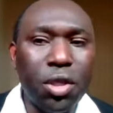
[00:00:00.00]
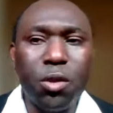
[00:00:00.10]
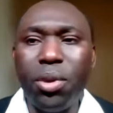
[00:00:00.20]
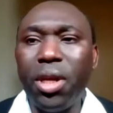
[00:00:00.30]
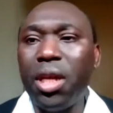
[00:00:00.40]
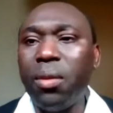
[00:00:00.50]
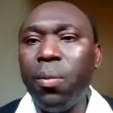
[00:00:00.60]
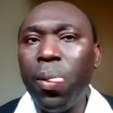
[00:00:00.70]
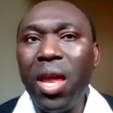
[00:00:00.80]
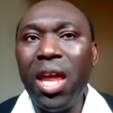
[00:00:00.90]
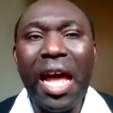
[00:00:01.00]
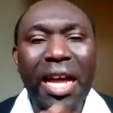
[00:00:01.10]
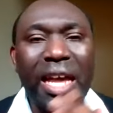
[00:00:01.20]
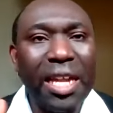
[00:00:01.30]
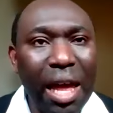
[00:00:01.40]
prospering in
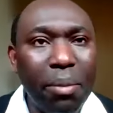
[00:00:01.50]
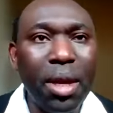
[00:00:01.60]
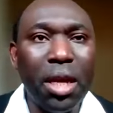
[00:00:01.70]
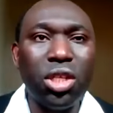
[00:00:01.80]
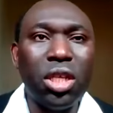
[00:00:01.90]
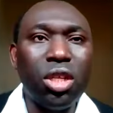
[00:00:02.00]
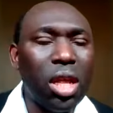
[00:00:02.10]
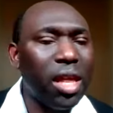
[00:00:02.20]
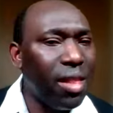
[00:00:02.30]
academics, in